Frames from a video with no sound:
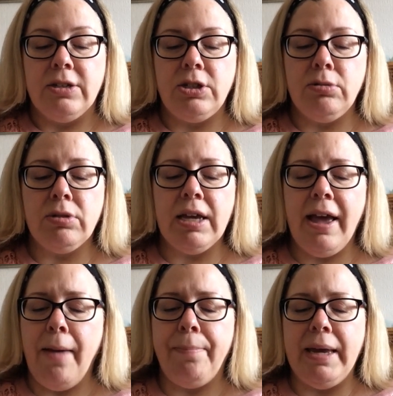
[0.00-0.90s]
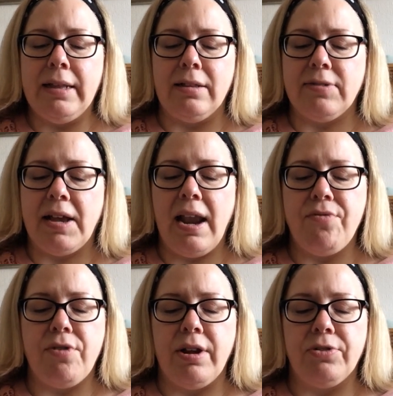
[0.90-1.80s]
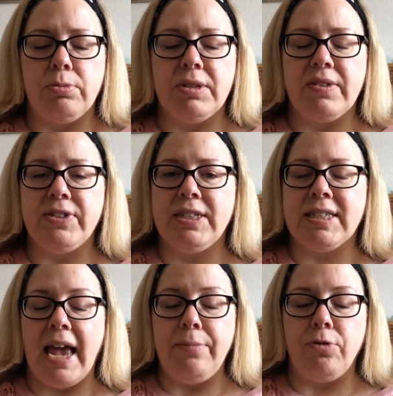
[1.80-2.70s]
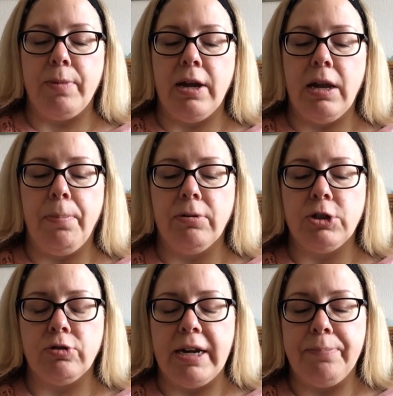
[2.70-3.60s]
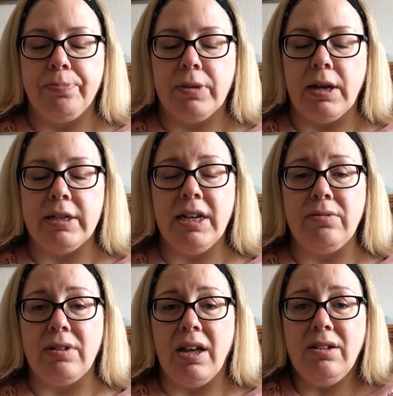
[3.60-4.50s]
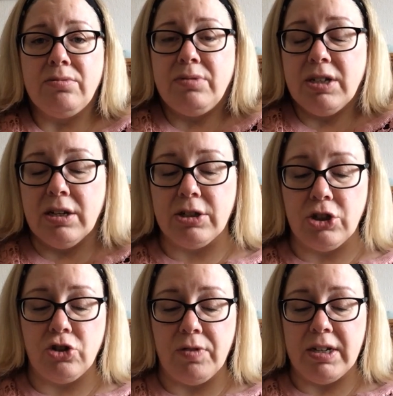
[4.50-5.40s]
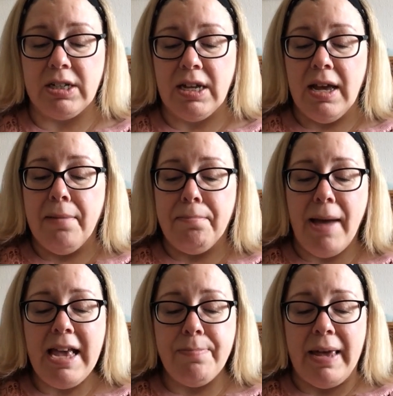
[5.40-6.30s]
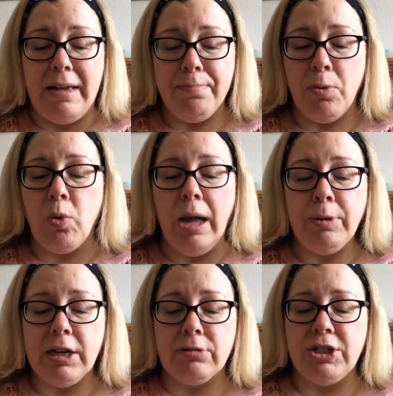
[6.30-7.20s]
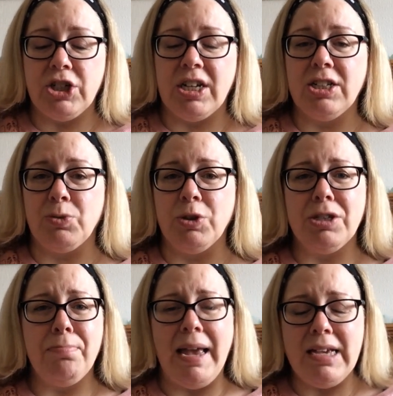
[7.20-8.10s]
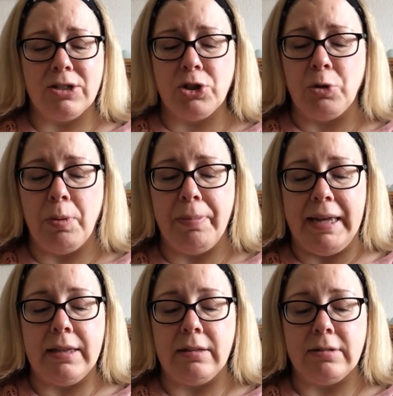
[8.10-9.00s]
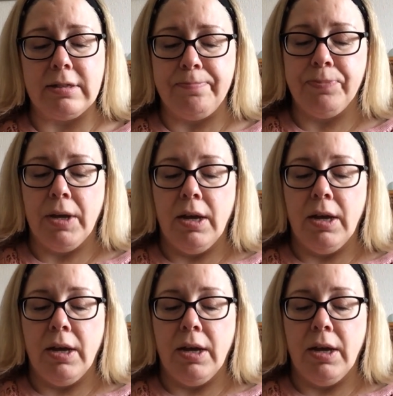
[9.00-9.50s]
Do you think our beetles are clever enough to escape from her laboratory? I don't know, Darkus shrugged. Maybe, but why would Lucretia Cutter want to make super beetles?